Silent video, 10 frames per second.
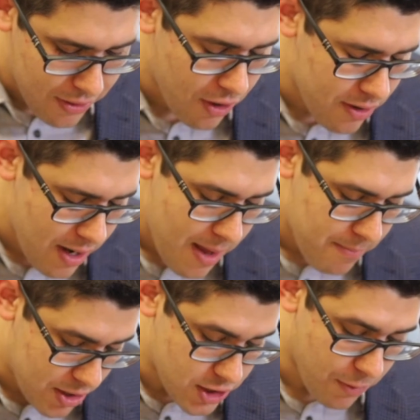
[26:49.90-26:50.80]
The third
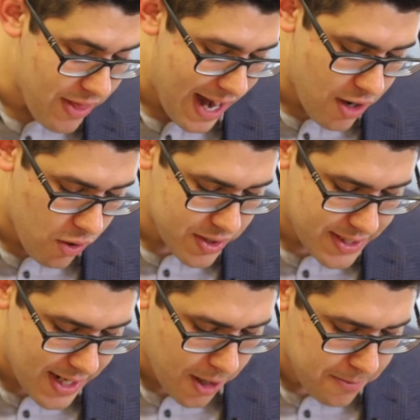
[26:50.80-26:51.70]
principle that I
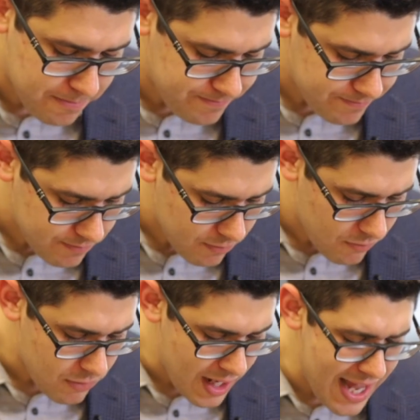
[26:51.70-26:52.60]
noticed here
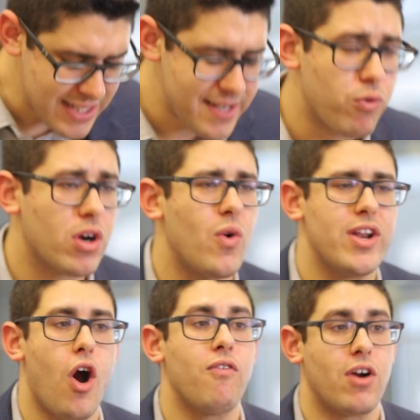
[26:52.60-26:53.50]
is if we're
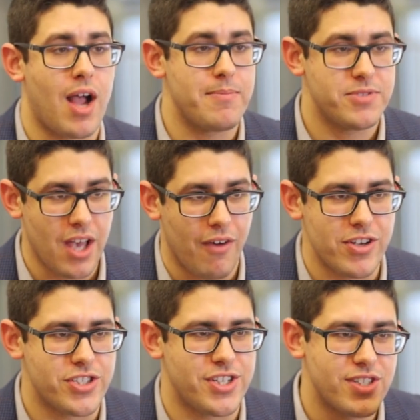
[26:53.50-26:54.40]
going to overcome
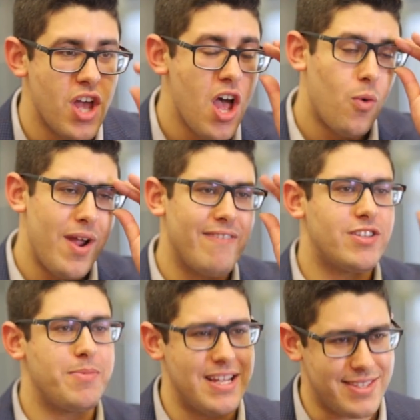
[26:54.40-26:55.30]
selfishness, we have to be